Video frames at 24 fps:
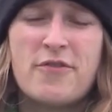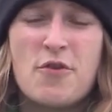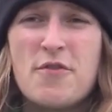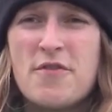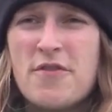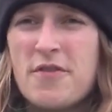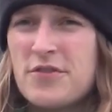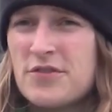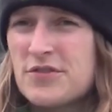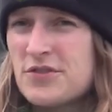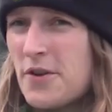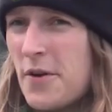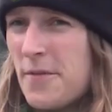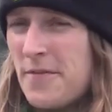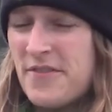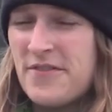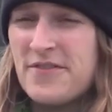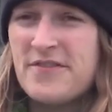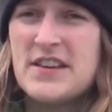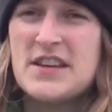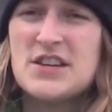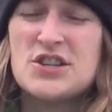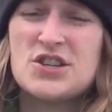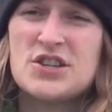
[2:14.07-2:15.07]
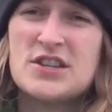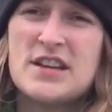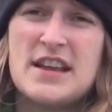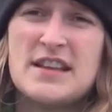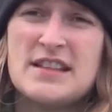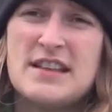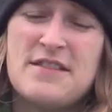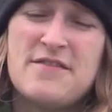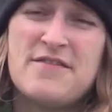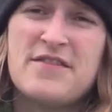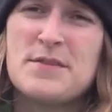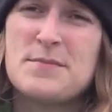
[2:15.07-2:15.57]
for some fish
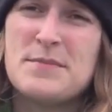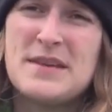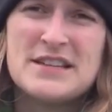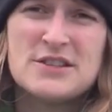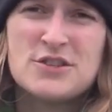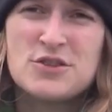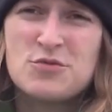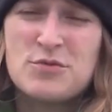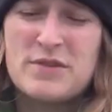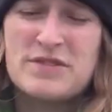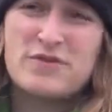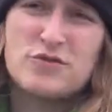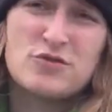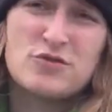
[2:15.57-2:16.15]
and amphibians to